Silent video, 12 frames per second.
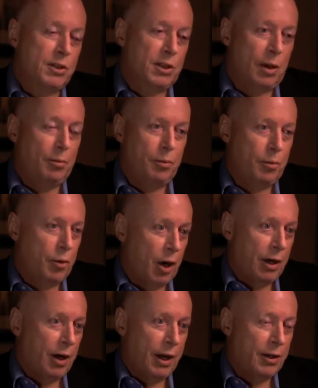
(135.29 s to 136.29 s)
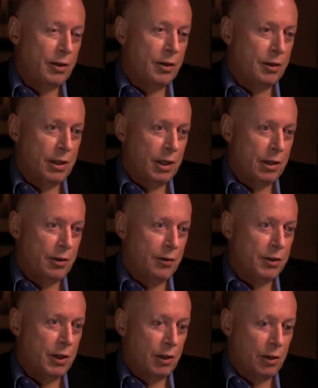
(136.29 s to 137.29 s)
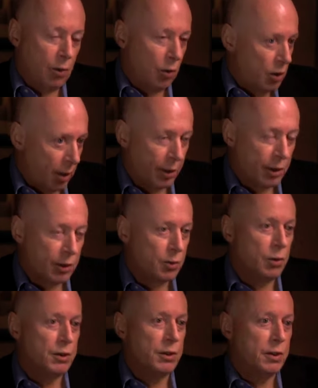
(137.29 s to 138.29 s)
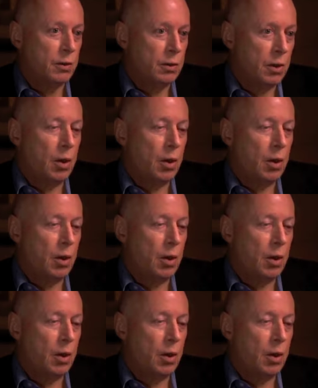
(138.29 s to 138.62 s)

some bright light at the end of the tunnel or coming towards you,